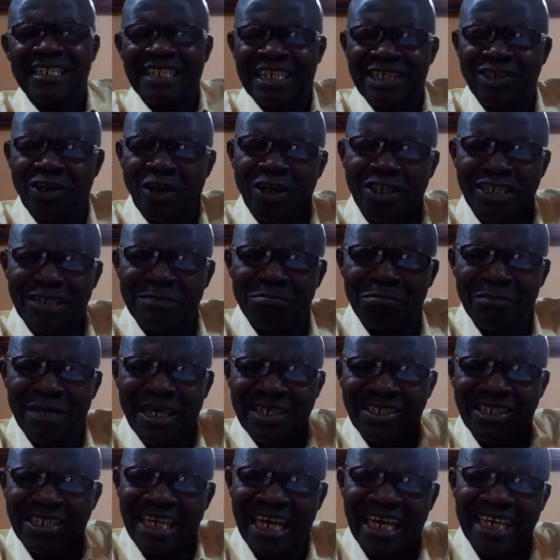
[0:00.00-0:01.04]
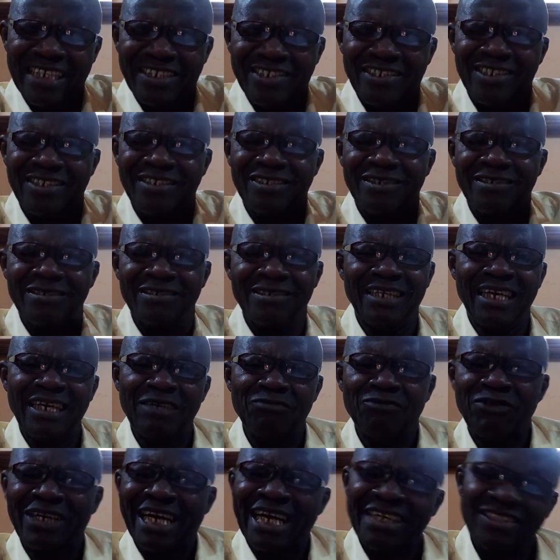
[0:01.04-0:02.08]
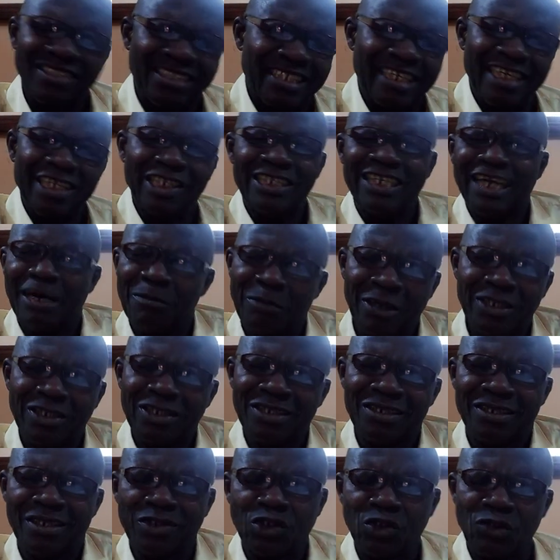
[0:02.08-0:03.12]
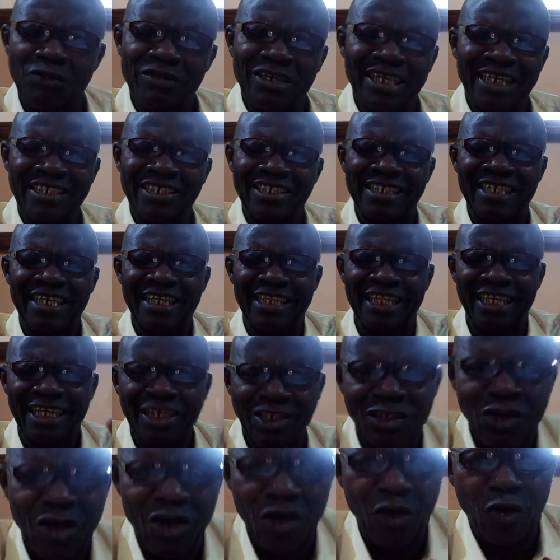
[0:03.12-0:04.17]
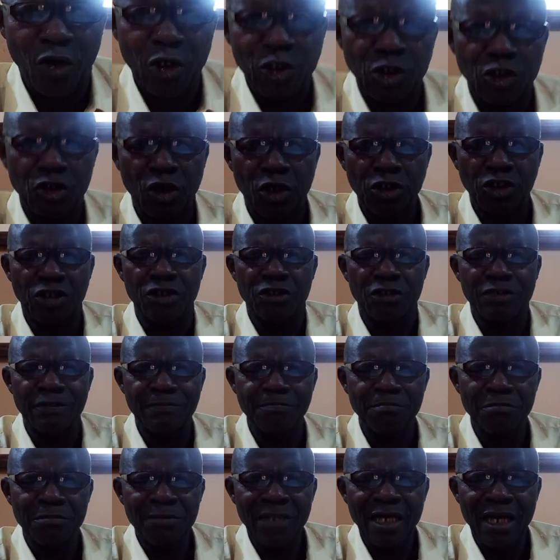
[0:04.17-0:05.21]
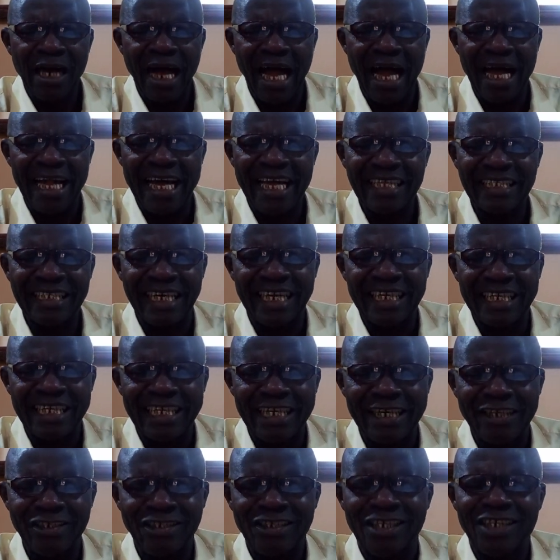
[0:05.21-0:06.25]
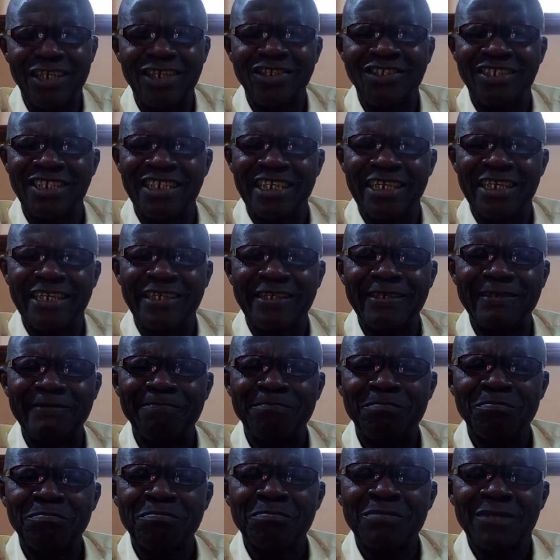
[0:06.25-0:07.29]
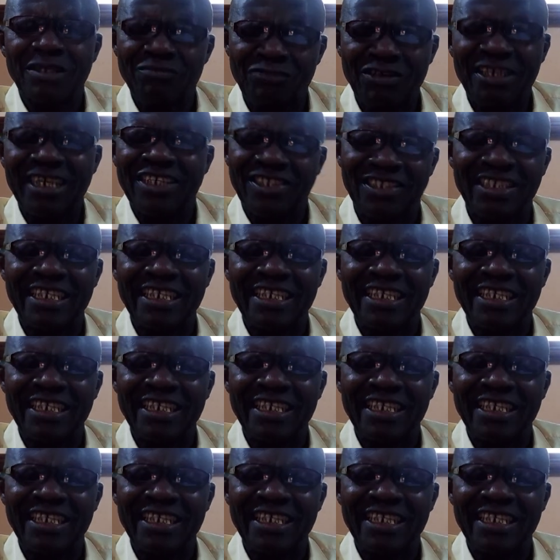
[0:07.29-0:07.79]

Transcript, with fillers: it doesn't make sense. Then we can say grammatical. So we can say this construction, I ate an angel yesterday. You can